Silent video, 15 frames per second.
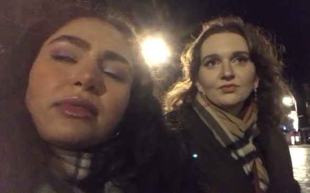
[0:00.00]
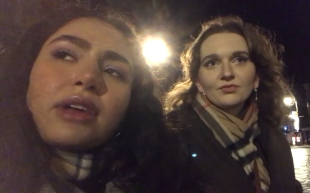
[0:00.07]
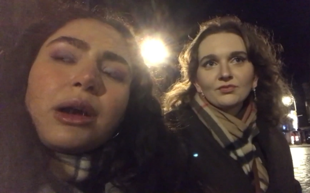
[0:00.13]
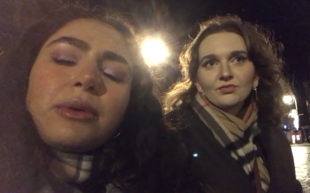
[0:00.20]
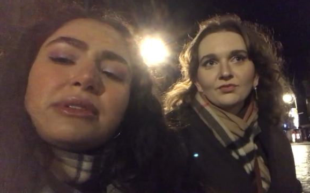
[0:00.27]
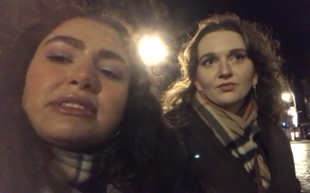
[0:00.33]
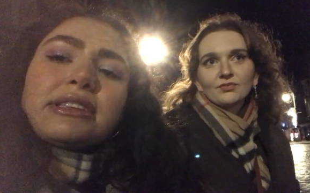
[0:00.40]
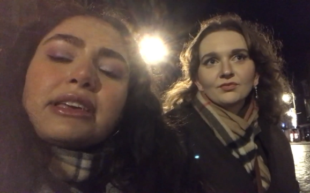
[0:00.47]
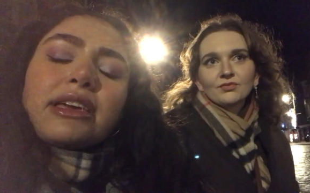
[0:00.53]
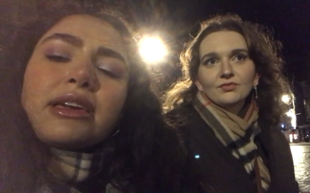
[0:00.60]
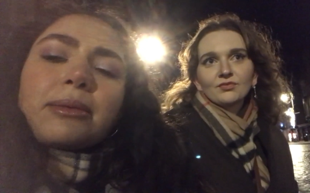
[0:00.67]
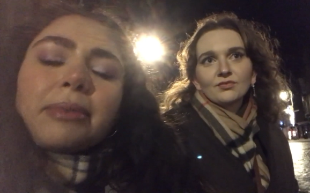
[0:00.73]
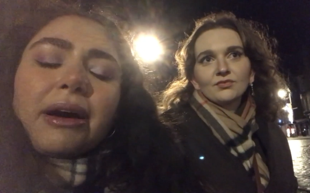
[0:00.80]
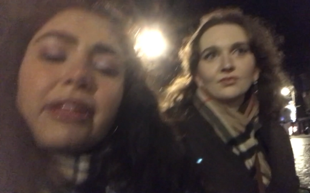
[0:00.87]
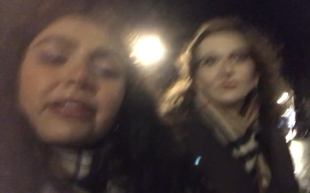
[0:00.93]
Speaker 1: I was thinking
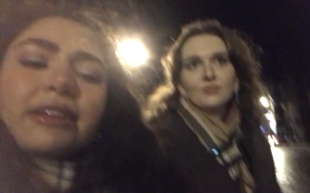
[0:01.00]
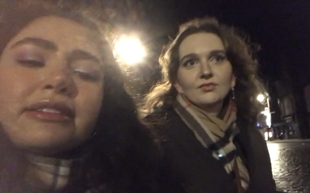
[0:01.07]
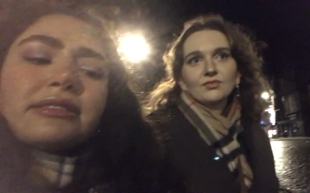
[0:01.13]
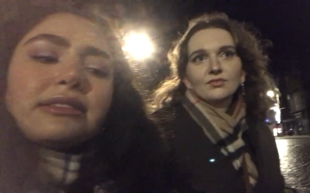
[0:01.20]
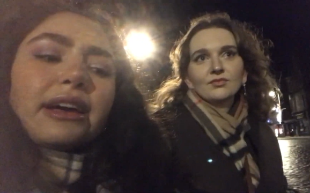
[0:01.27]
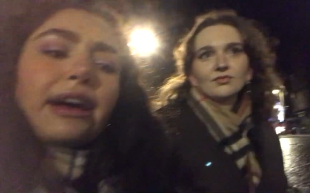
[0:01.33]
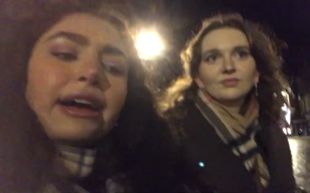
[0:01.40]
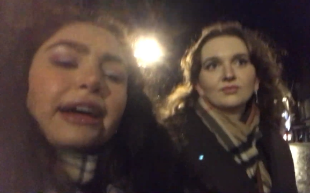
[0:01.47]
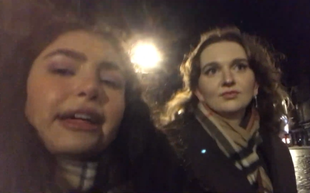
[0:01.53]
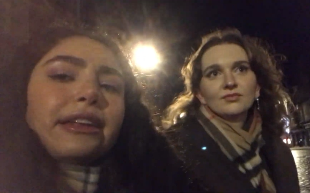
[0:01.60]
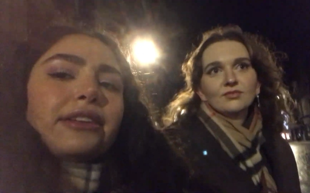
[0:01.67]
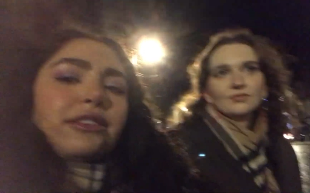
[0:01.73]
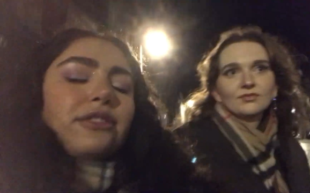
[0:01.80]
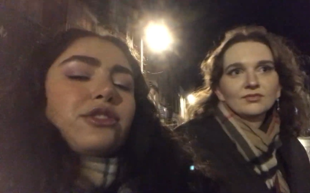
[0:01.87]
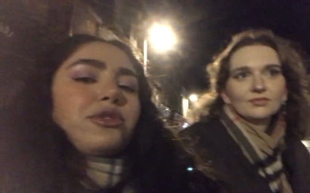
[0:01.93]
about this,
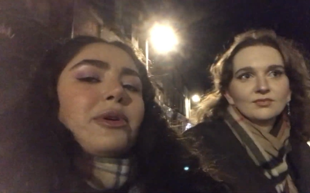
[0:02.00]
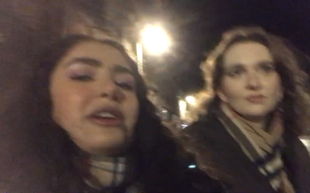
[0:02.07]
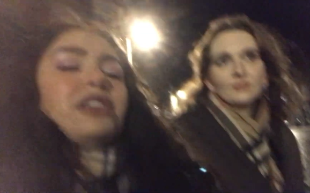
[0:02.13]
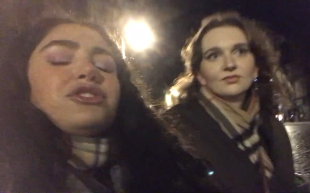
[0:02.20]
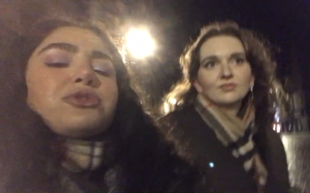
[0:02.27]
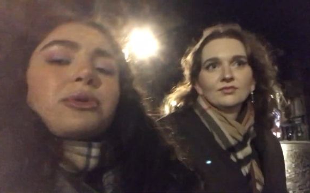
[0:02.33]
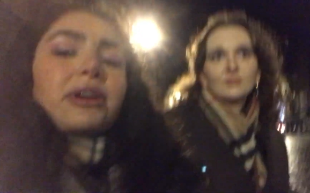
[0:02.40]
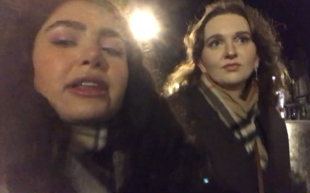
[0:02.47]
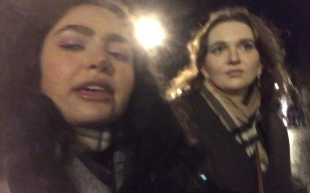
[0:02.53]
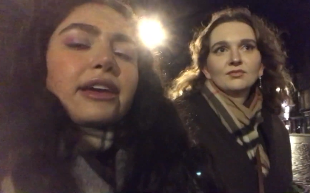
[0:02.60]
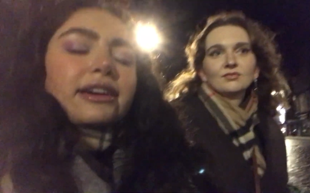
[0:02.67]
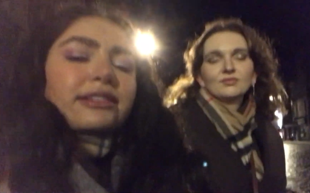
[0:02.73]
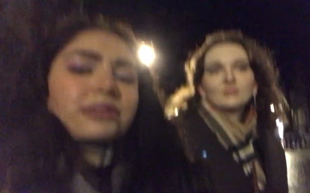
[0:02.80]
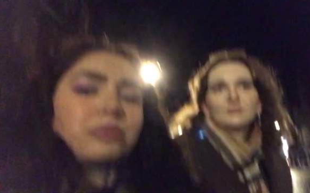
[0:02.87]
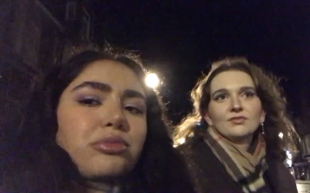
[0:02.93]
and twenty twenty
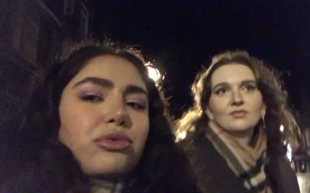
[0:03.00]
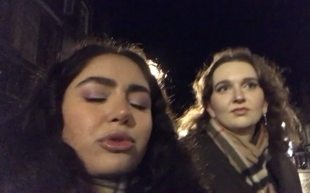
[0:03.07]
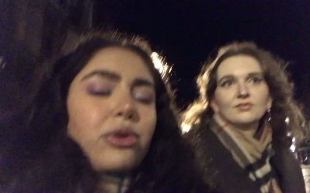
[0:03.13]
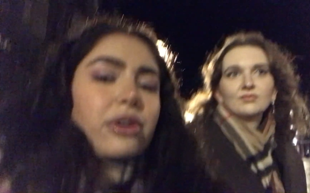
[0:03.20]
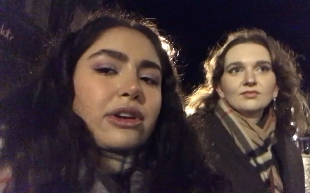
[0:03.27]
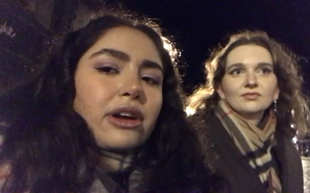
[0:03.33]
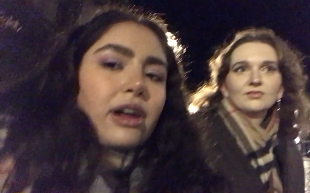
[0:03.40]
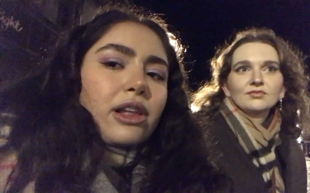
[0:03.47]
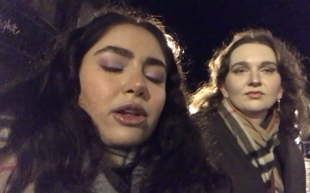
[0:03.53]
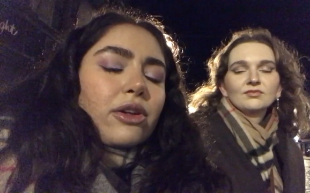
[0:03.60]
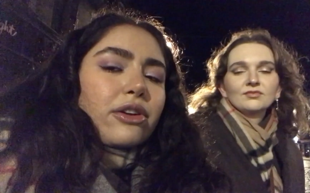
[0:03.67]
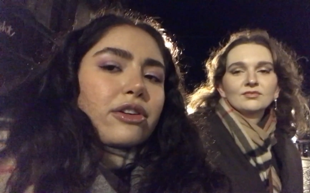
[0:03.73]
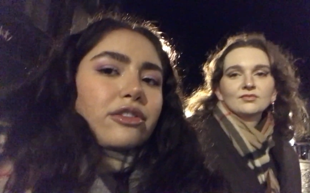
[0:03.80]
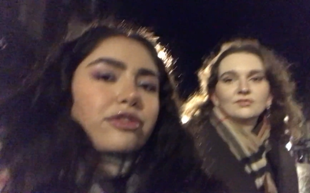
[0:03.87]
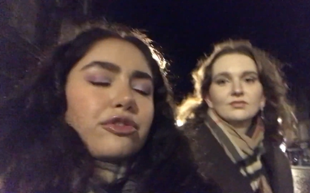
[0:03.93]
has brought a lot
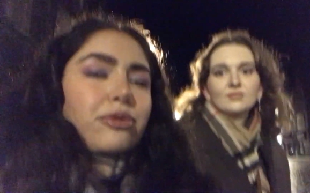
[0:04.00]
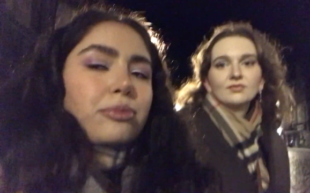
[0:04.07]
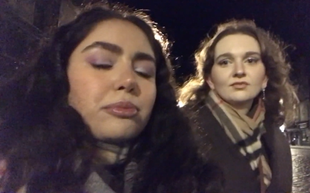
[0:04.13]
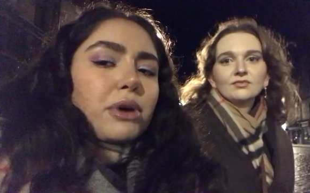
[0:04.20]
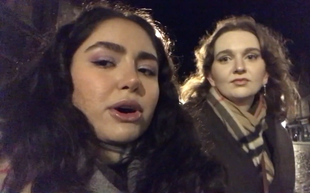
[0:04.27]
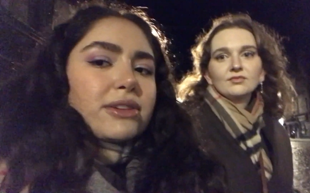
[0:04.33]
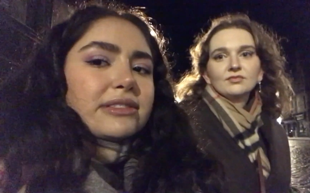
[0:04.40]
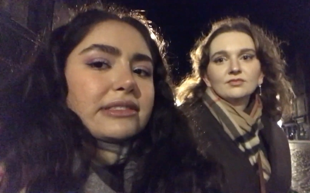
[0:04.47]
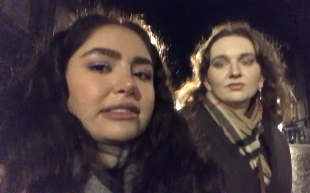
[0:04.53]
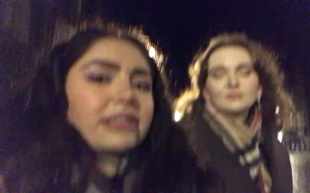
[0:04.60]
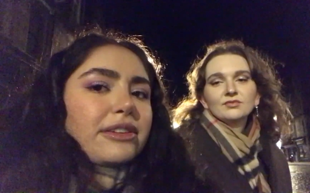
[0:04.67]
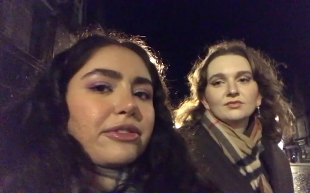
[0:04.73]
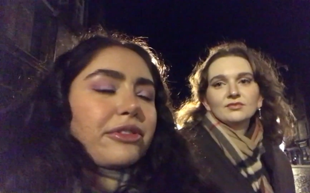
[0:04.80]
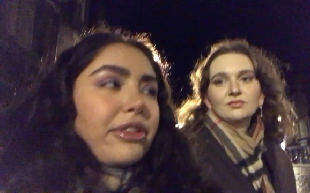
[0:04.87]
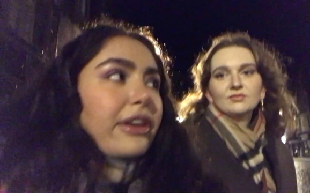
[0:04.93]
of
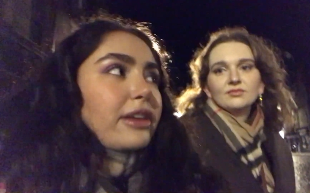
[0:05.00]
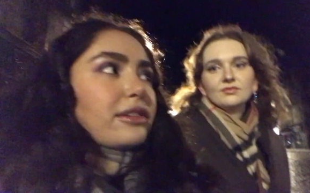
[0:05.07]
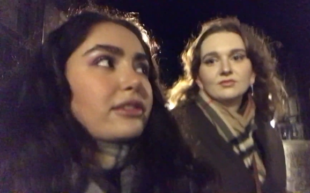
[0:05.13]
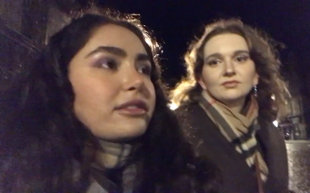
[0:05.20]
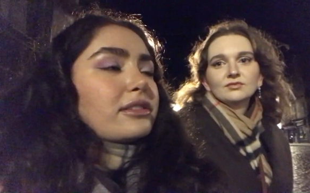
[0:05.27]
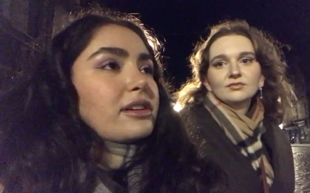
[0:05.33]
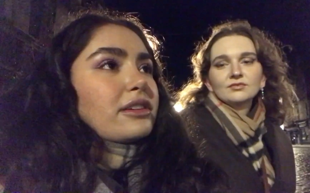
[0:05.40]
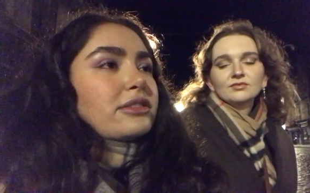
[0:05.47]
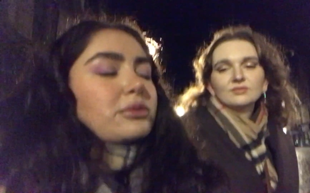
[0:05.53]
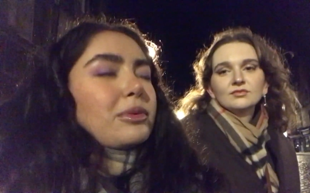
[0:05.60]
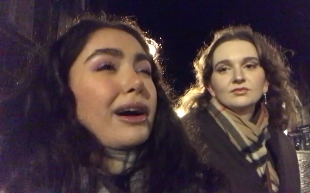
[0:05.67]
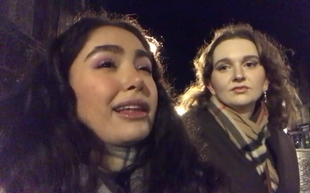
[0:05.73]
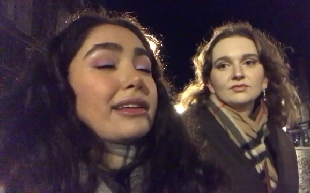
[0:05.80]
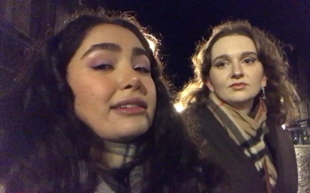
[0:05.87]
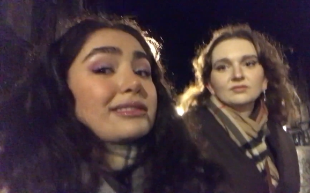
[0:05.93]
positive things as
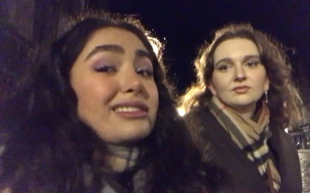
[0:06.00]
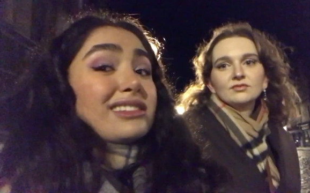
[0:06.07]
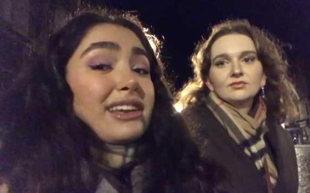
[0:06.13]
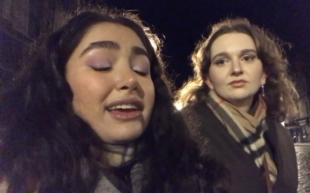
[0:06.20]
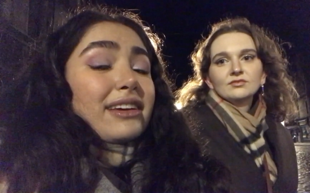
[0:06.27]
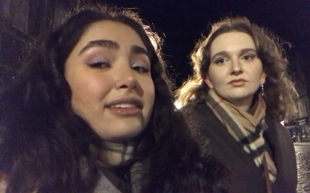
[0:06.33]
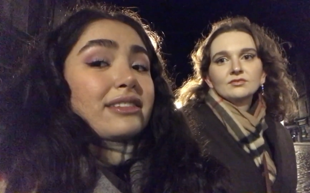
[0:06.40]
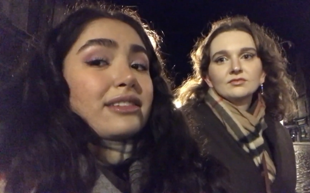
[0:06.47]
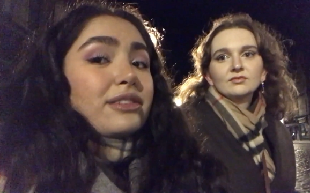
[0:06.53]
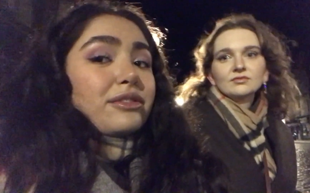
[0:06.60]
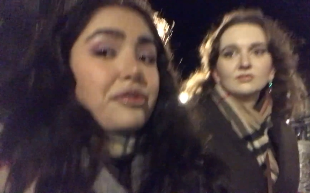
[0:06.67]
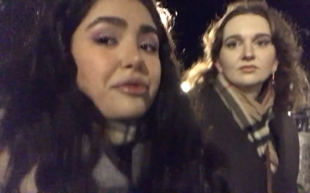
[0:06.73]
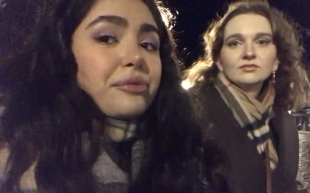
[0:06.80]
well as the negative.